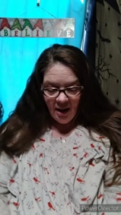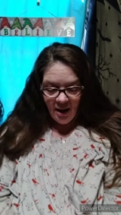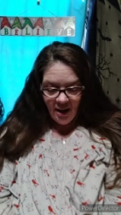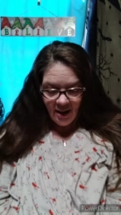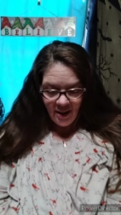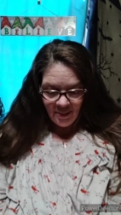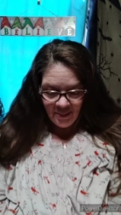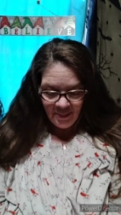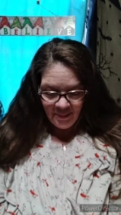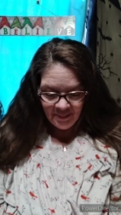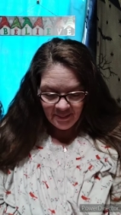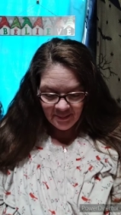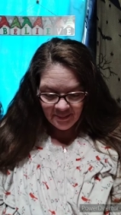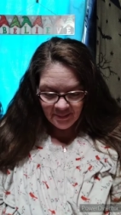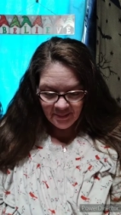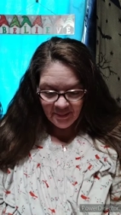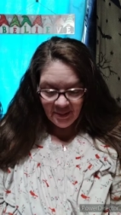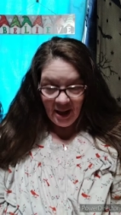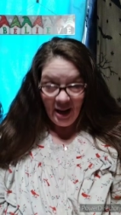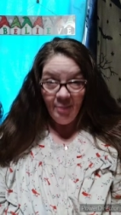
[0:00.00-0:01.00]

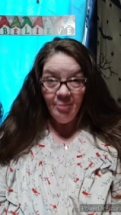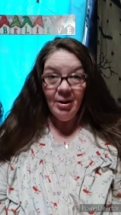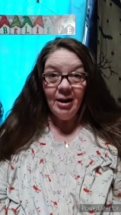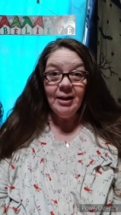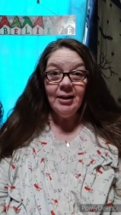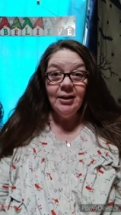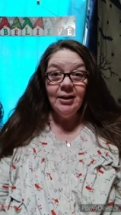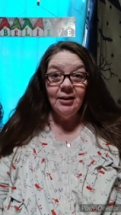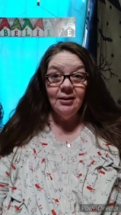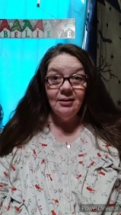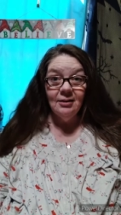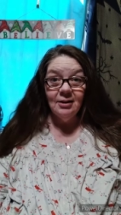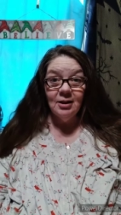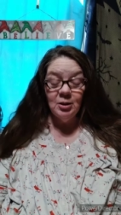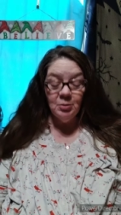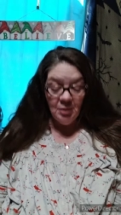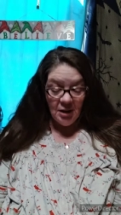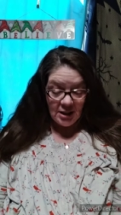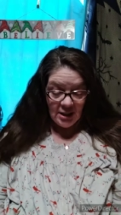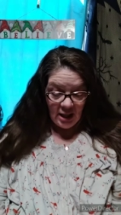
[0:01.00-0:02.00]
I might need to
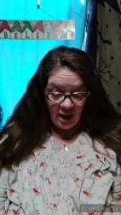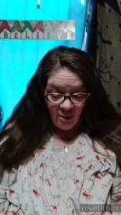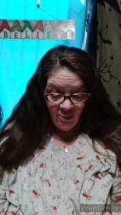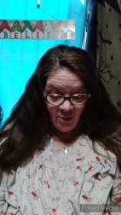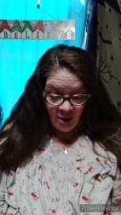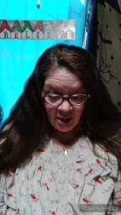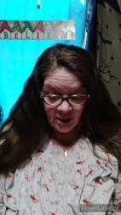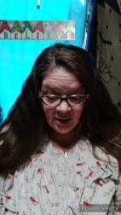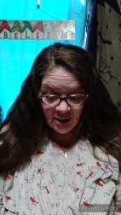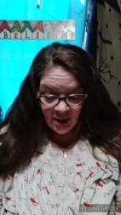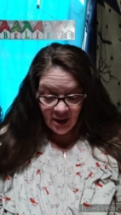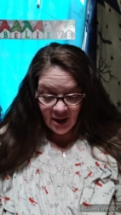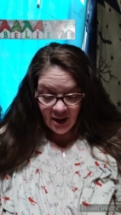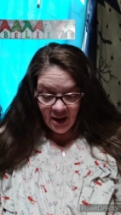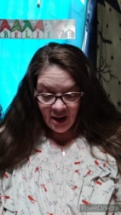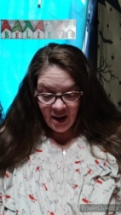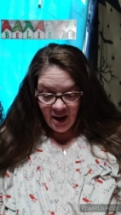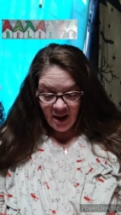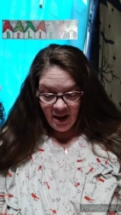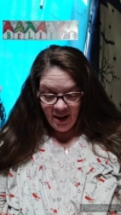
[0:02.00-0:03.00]
explain that
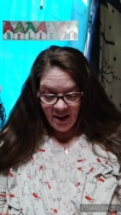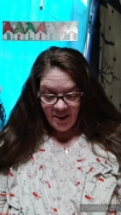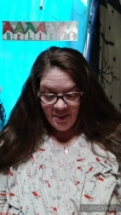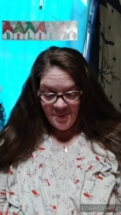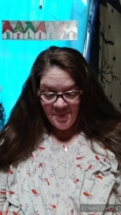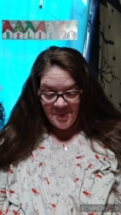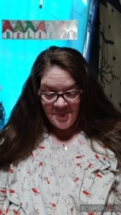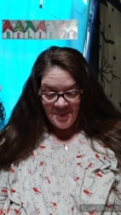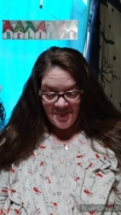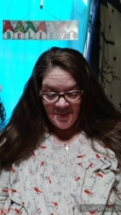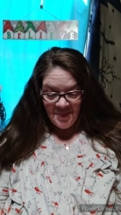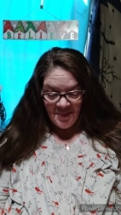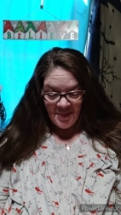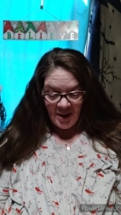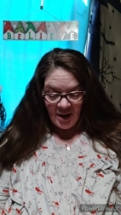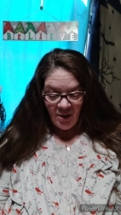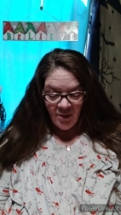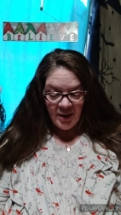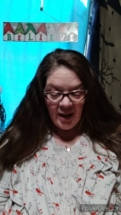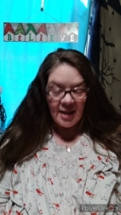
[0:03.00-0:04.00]
one.
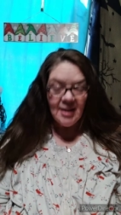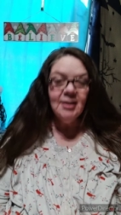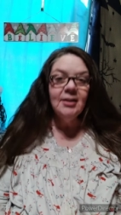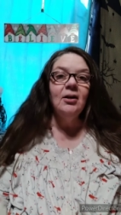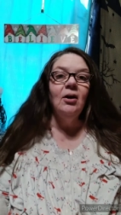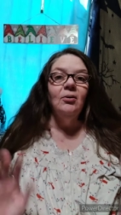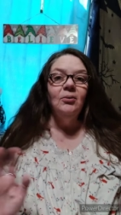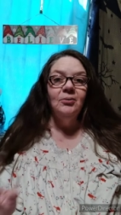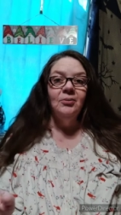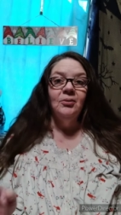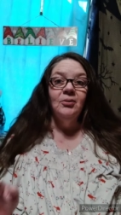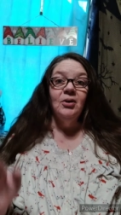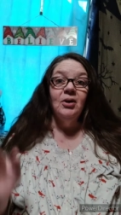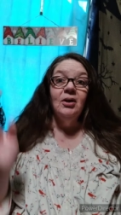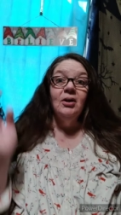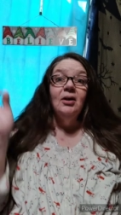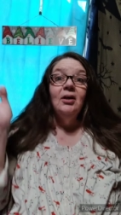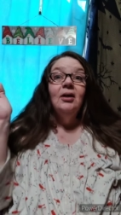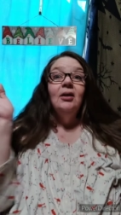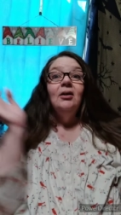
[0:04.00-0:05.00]
Okay, so
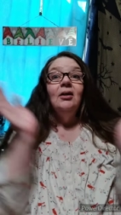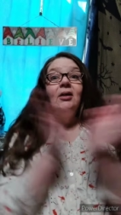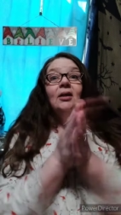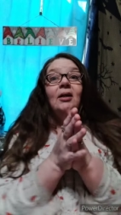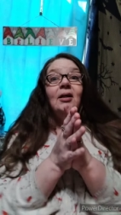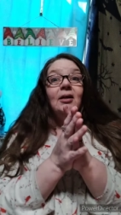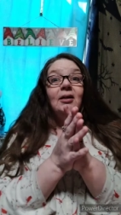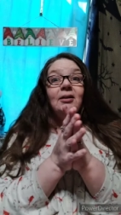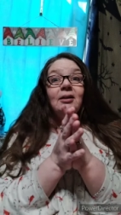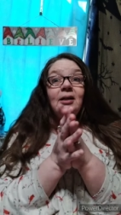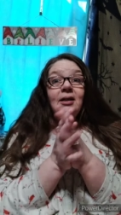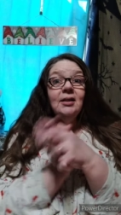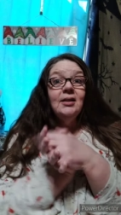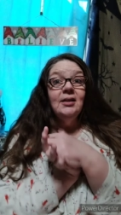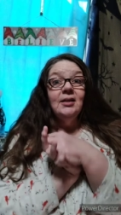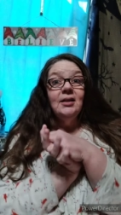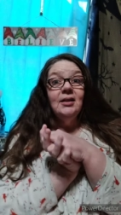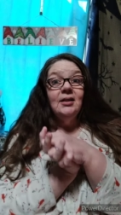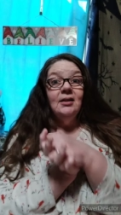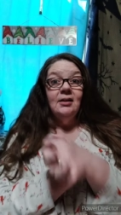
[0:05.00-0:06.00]

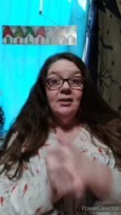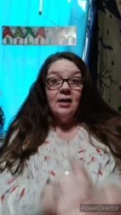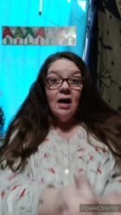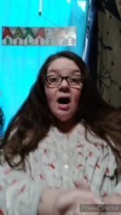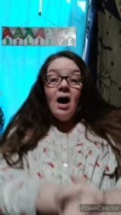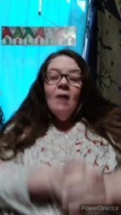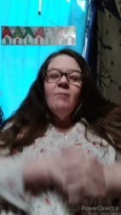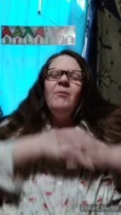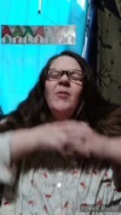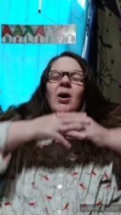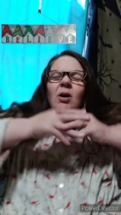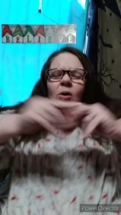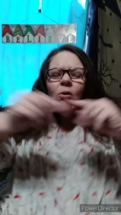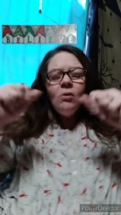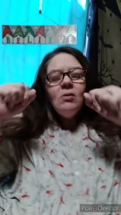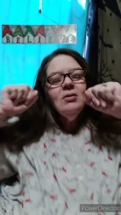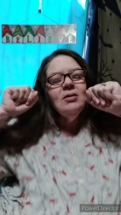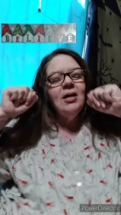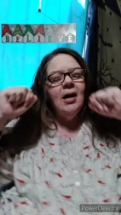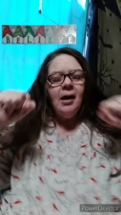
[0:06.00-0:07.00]
this is a
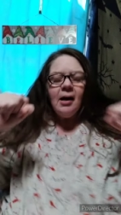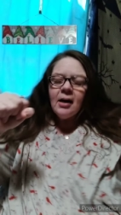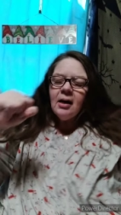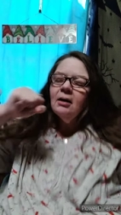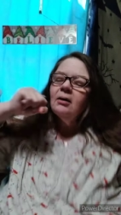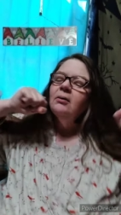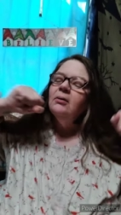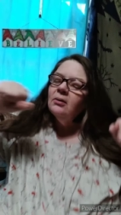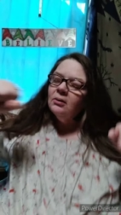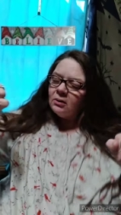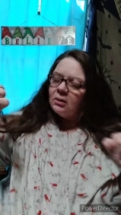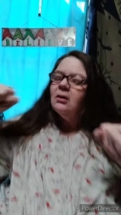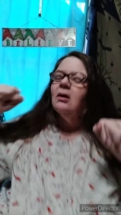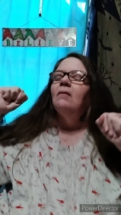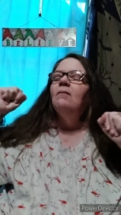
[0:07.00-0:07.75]
fold down,